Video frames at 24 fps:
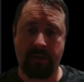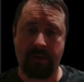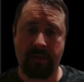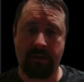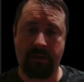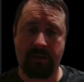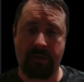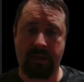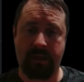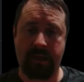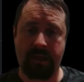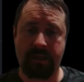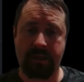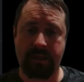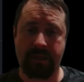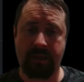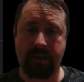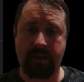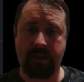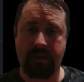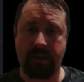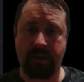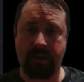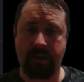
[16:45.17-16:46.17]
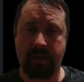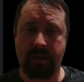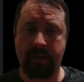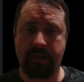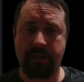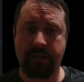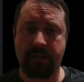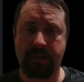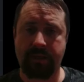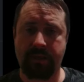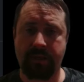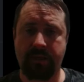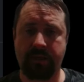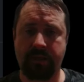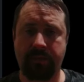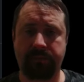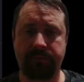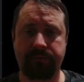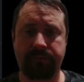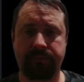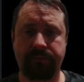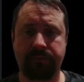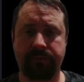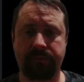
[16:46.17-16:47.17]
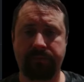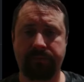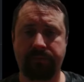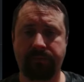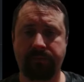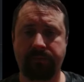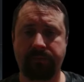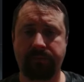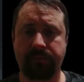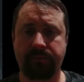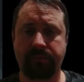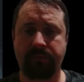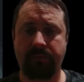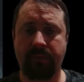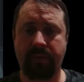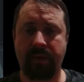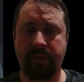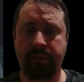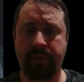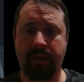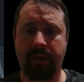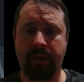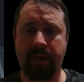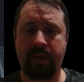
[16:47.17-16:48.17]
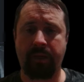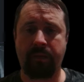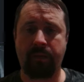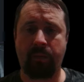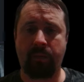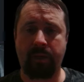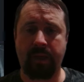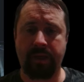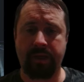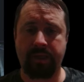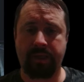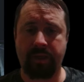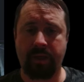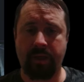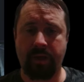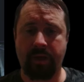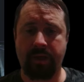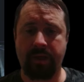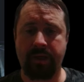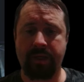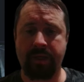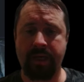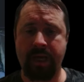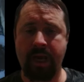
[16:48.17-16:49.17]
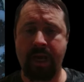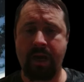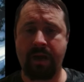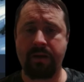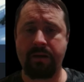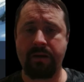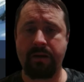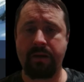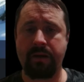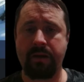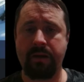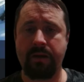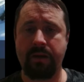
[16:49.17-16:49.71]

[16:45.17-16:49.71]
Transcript: All right, so here it goes. There we go, 1 token down.